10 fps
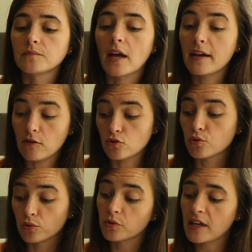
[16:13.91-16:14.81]
I
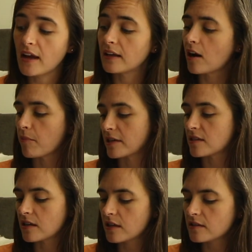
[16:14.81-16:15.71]
truly hate how
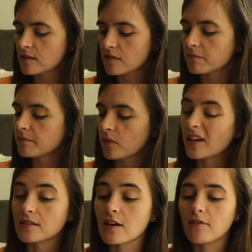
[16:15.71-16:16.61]
messy it is.
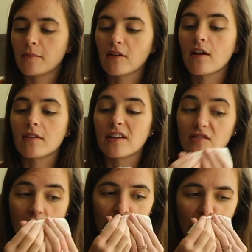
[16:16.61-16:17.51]
Like, it's giving me a lot of
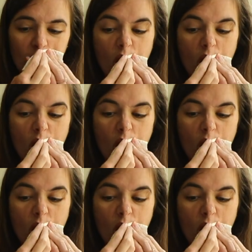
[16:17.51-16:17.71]
anxiety.